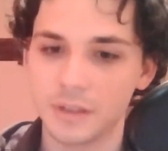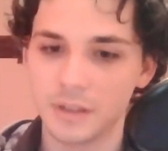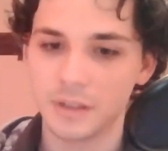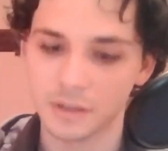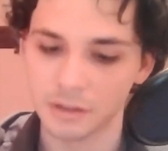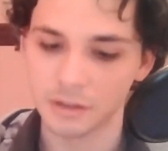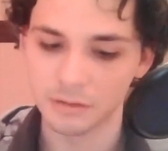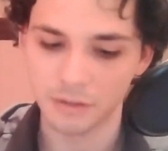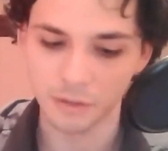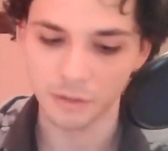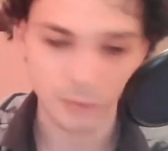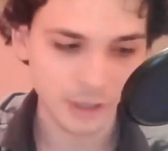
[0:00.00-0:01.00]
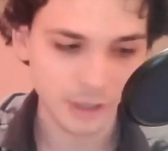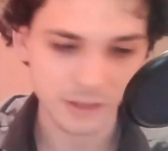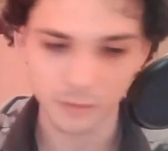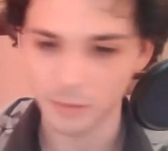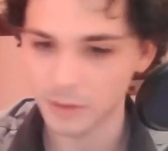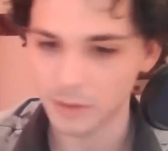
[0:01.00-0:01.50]
on the one hand you
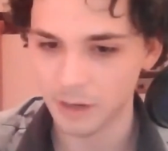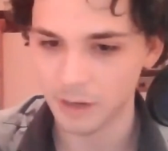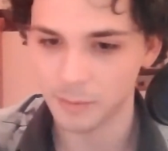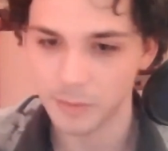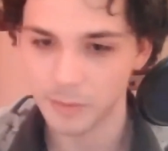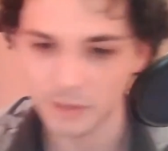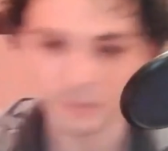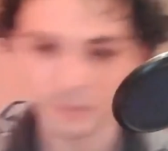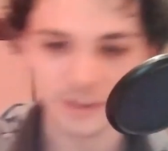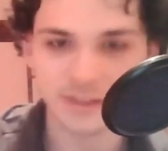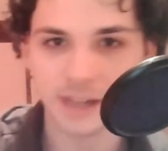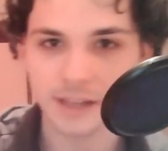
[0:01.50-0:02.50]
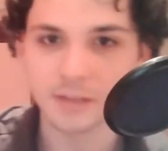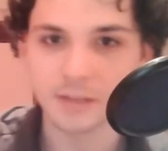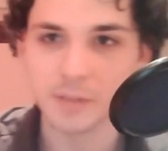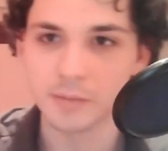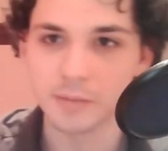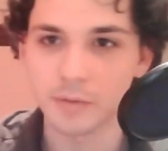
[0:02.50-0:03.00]
want to be a rapper, but you understand that
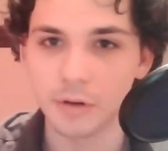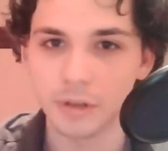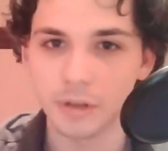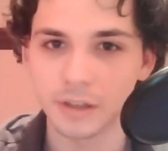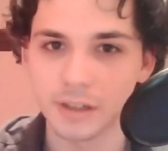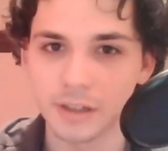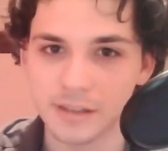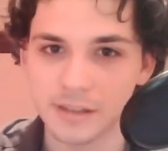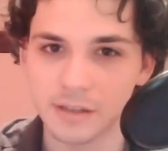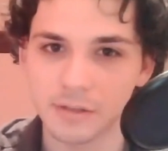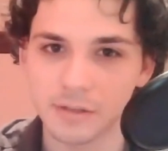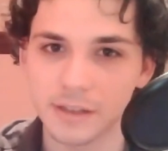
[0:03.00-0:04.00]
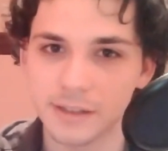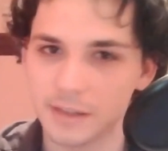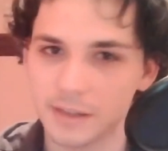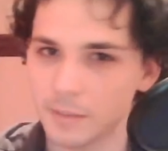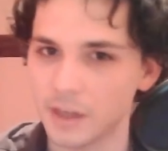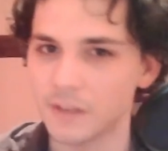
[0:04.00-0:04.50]
people aren't going to necessarily
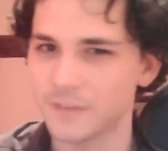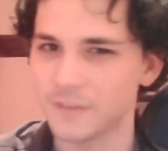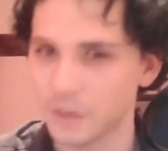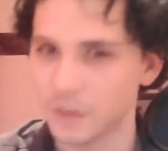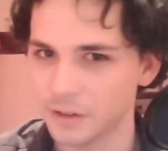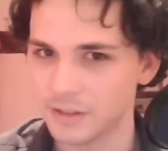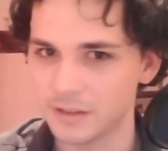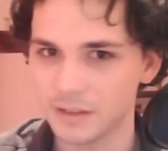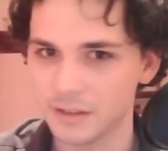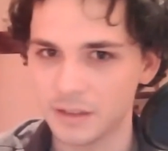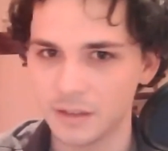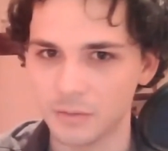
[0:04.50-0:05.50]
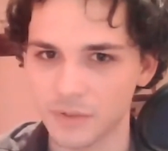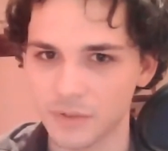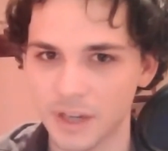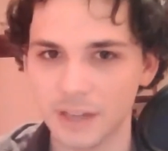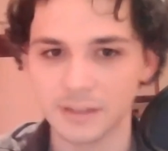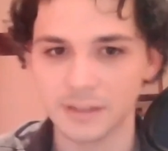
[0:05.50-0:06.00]
accept that at first.
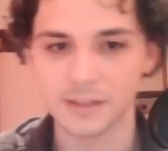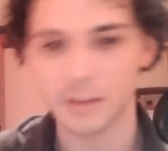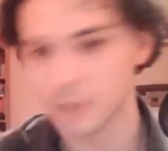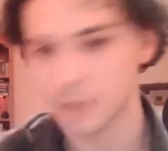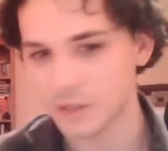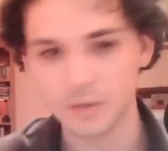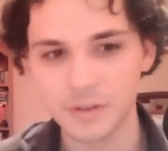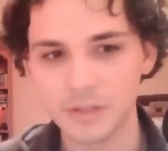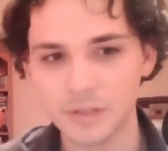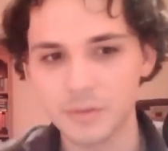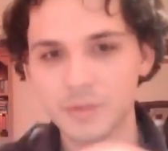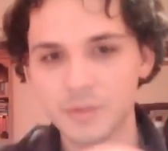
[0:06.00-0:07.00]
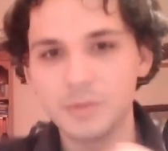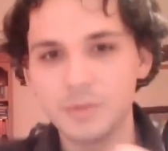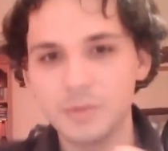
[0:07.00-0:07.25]
Does that ring true to you at all?